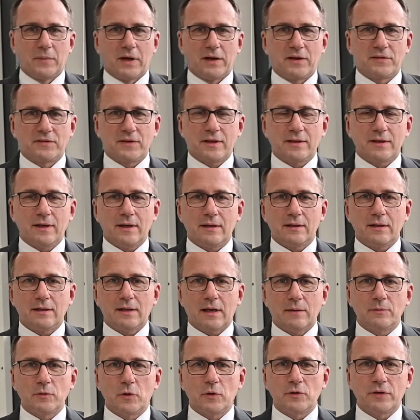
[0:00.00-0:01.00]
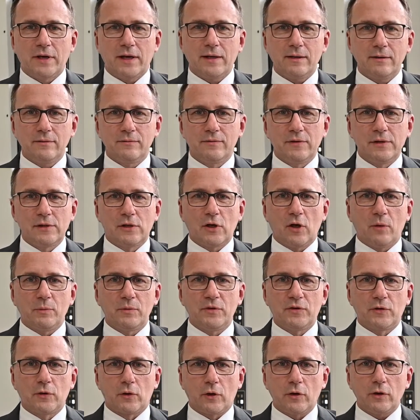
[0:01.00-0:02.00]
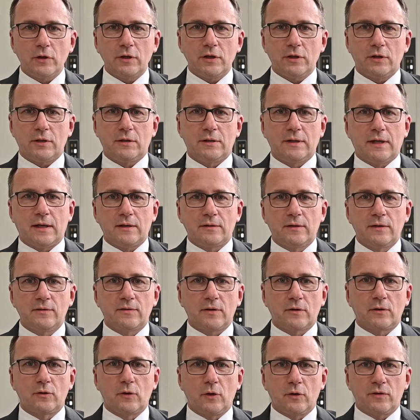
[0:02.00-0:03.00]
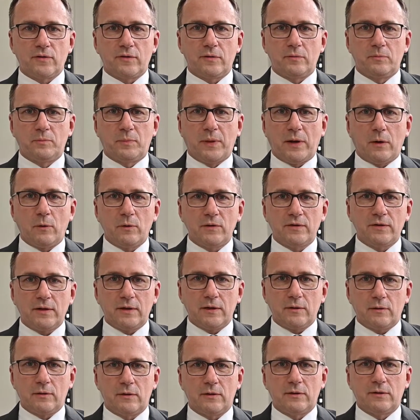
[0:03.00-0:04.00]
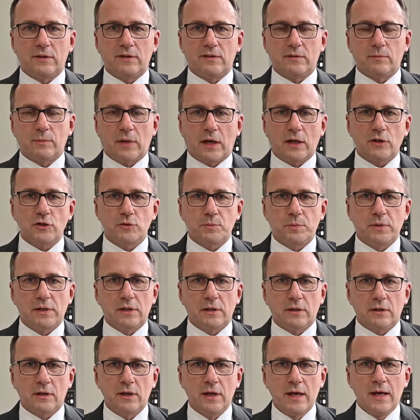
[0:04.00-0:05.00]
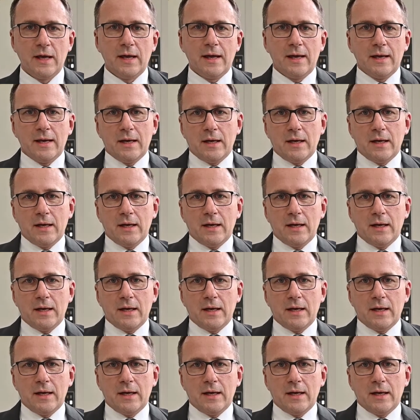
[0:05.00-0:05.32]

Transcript: Ladies and gentlemen, welcome back after this short break.